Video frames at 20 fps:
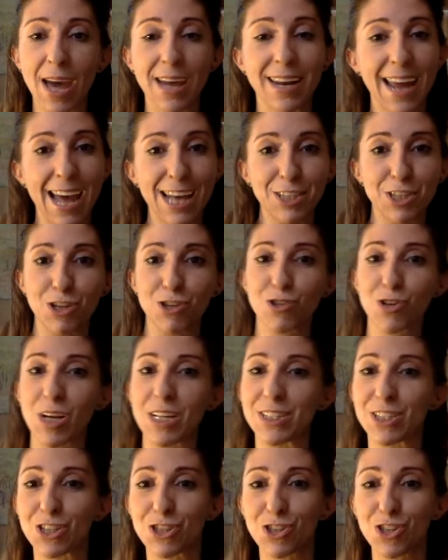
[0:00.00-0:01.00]
And as you're
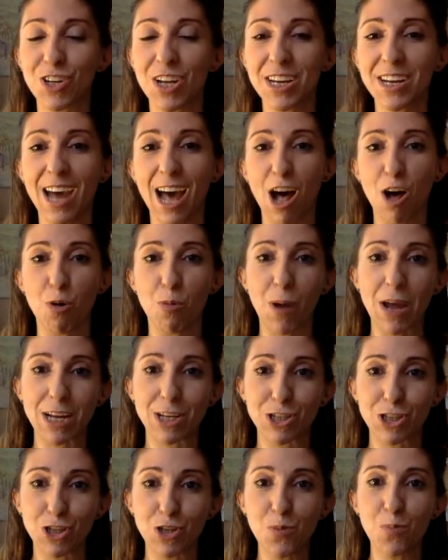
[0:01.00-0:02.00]
transitioning, I'll
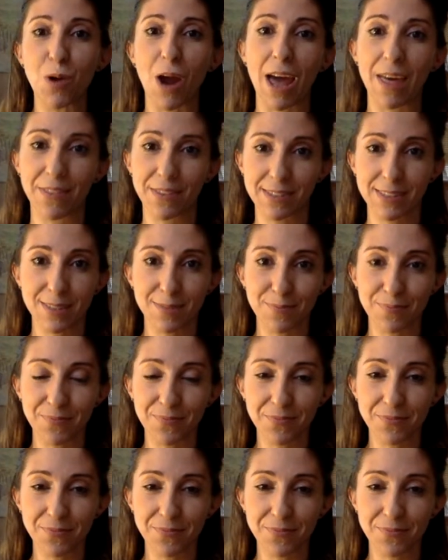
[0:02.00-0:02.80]
wait 2 breaths.